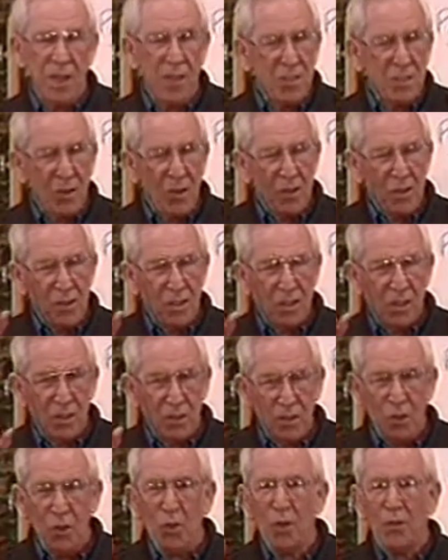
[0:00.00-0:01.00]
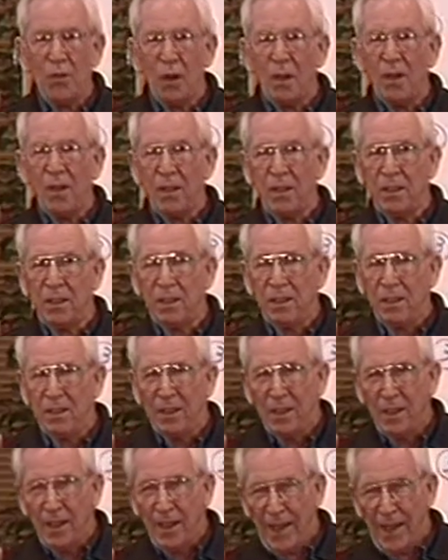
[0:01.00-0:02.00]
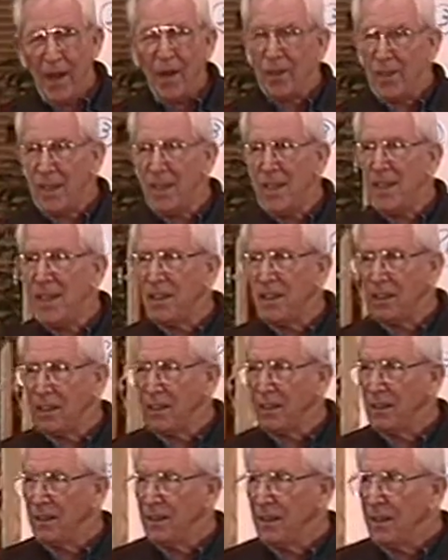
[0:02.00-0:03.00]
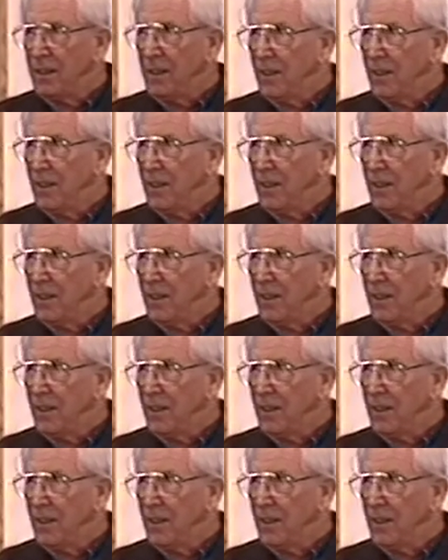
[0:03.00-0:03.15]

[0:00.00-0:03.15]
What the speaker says: He's got just an intuitive idea out here.